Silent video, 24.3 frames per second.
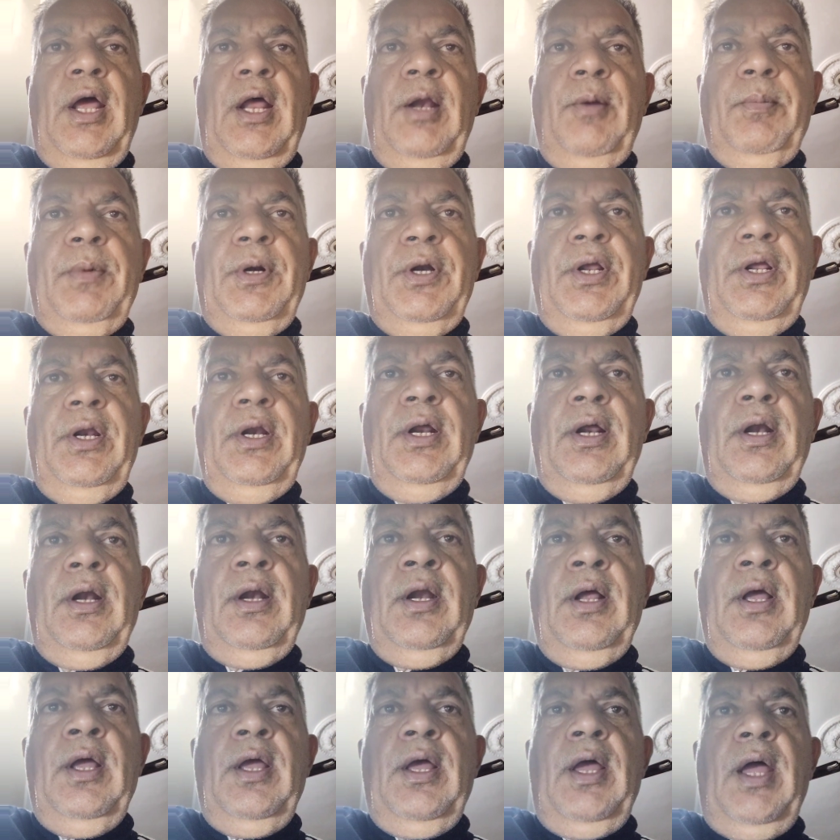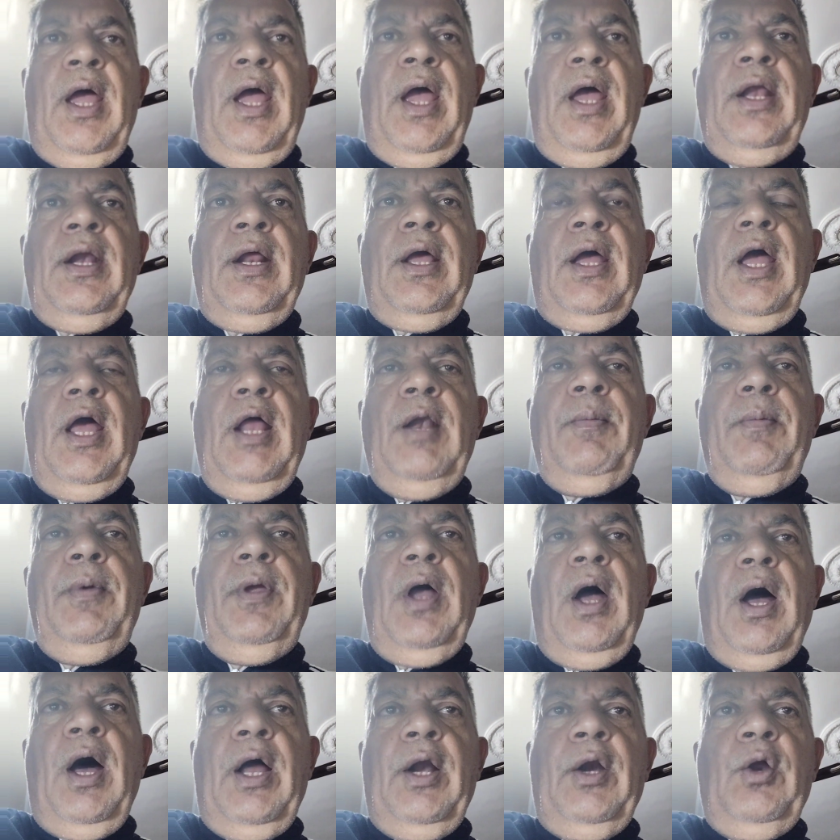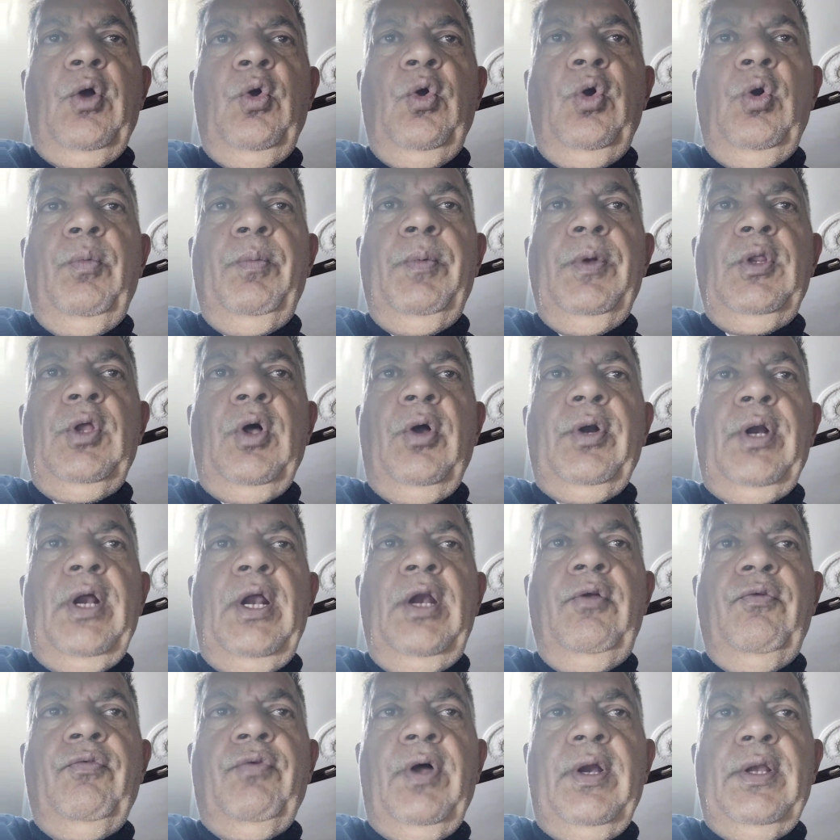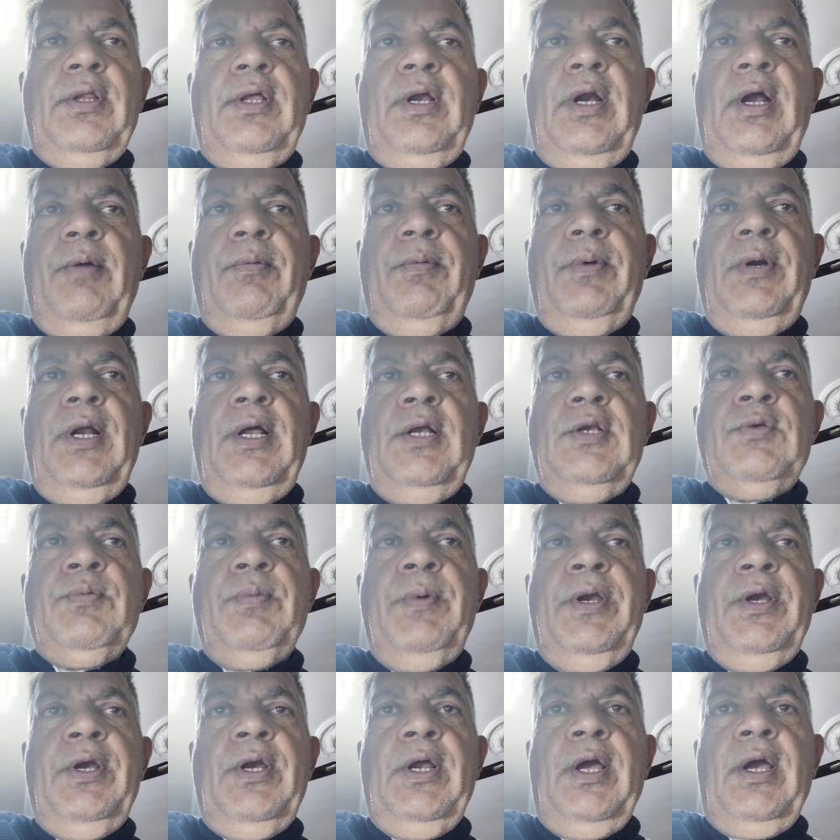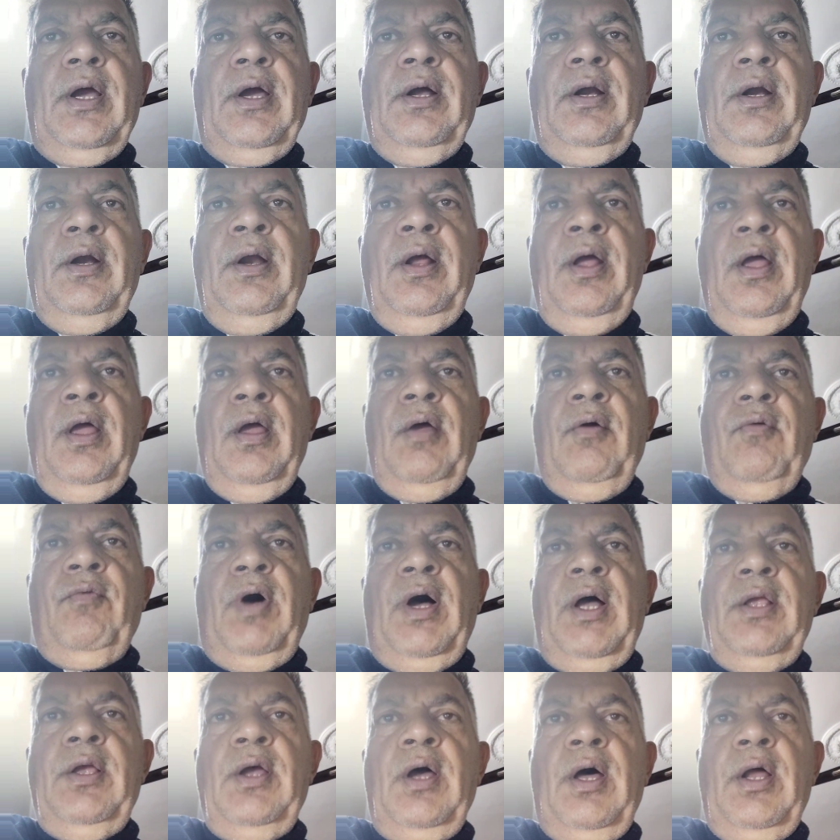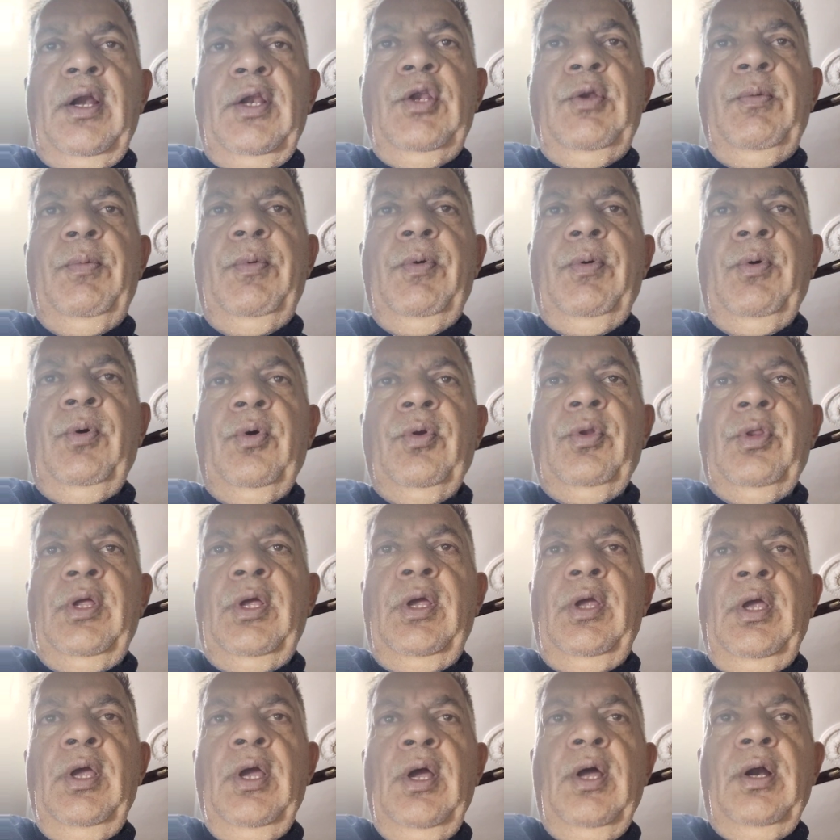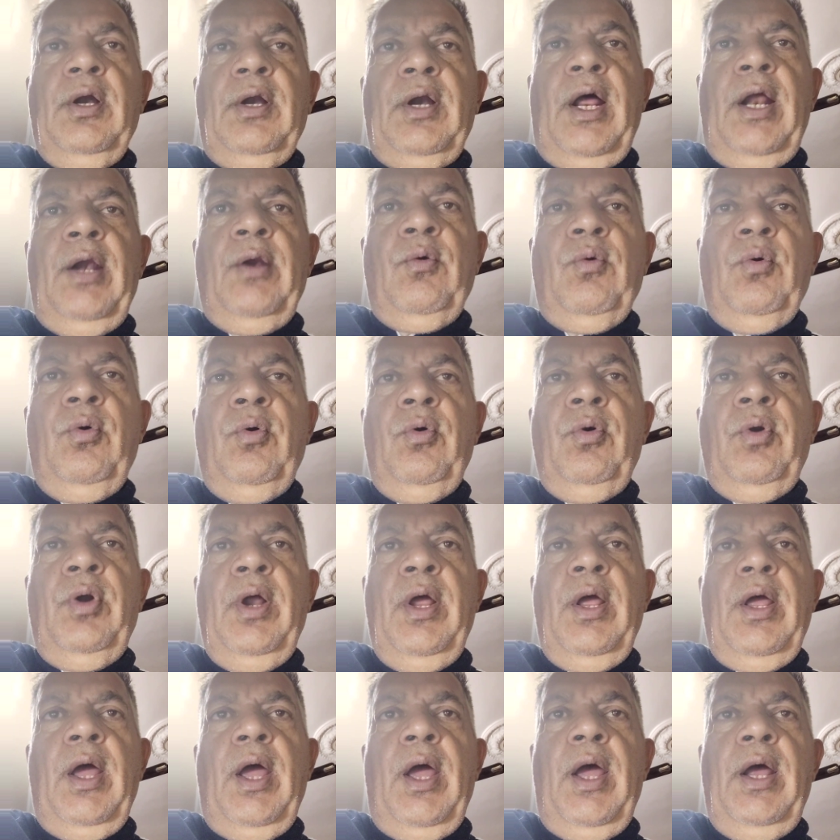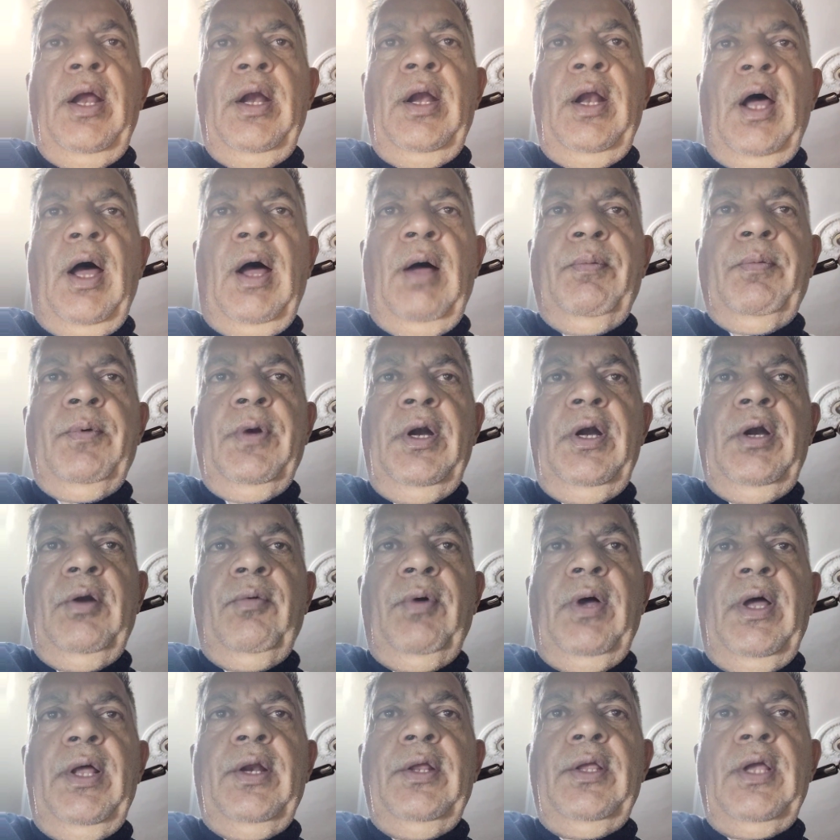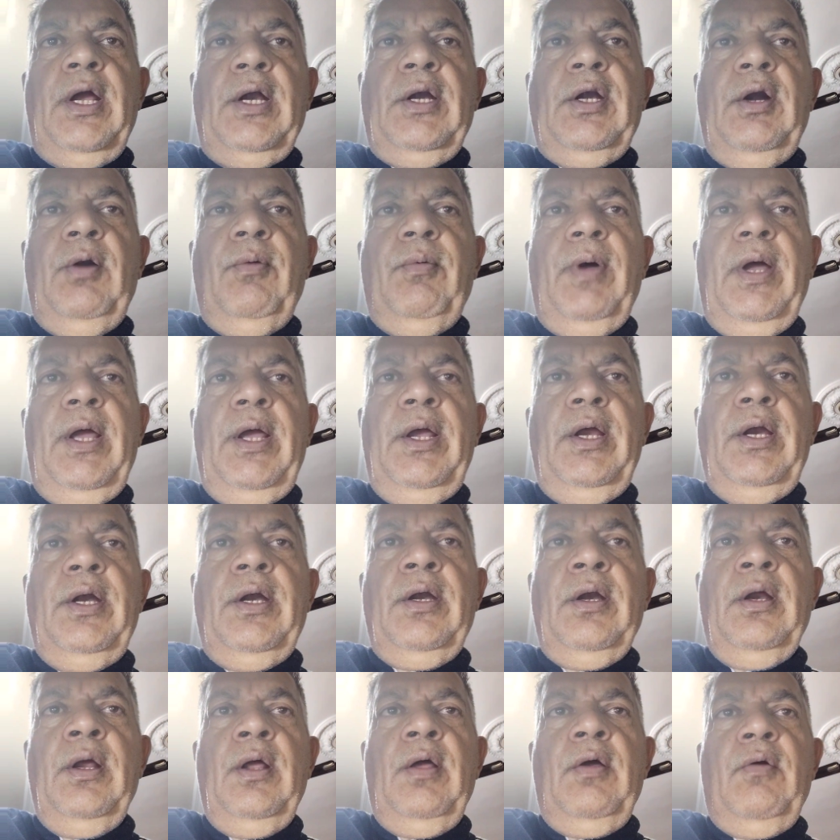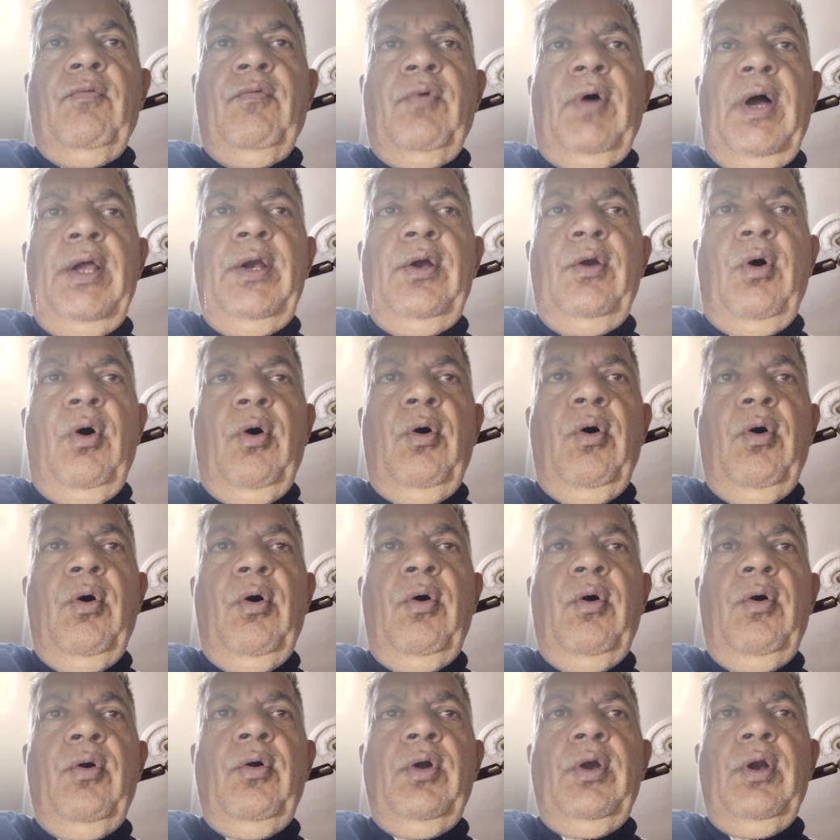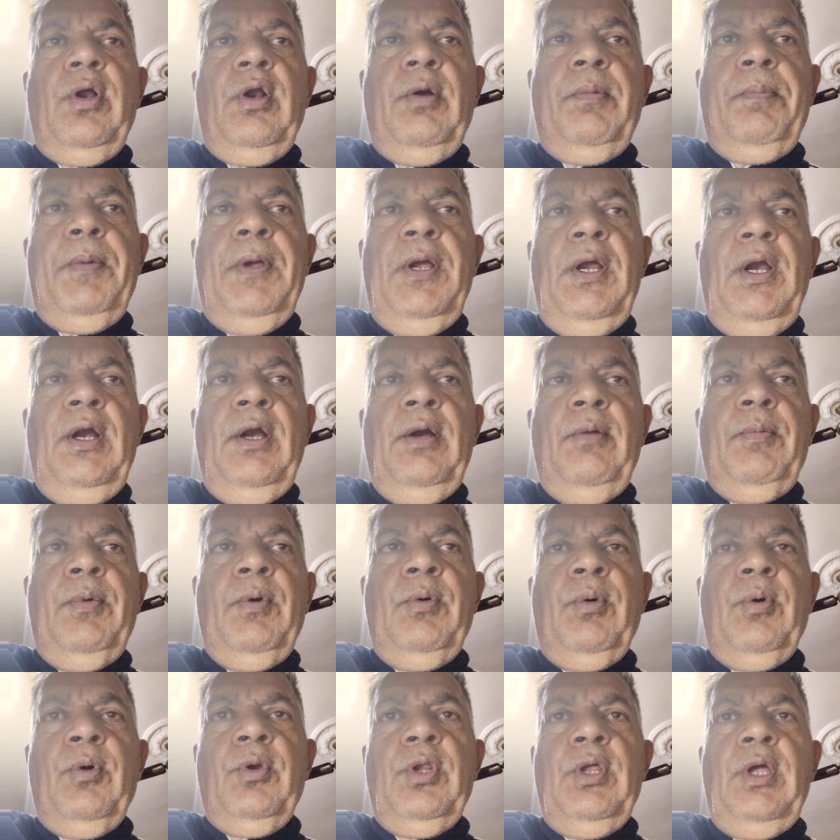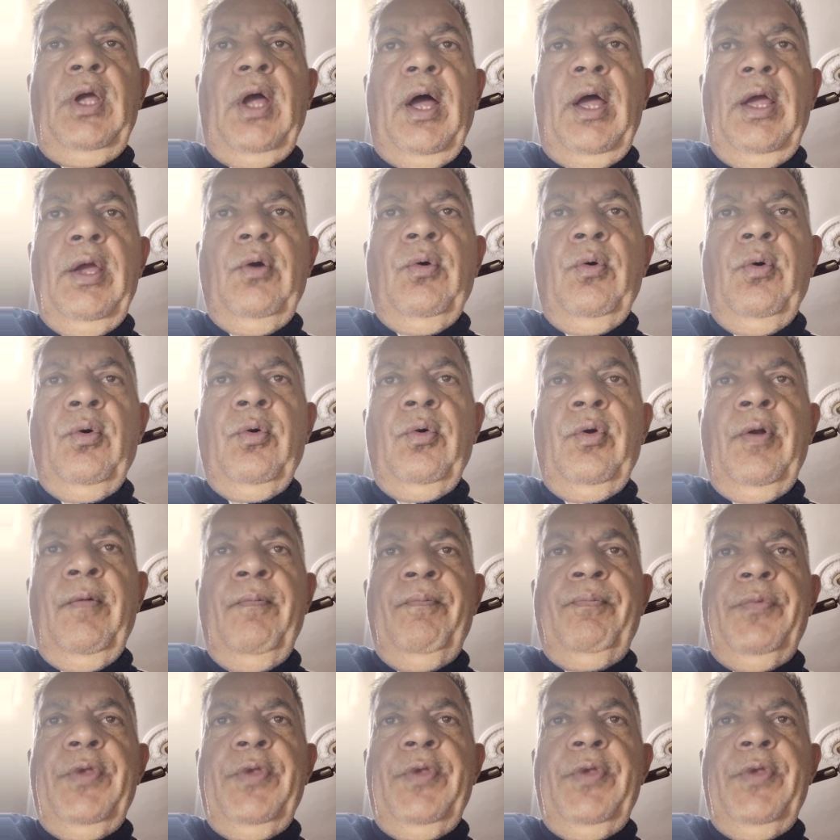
and material and can be argued without any further evidence being taken was urged before the trial court and after it was rejected by it, why not appealed before the High Court?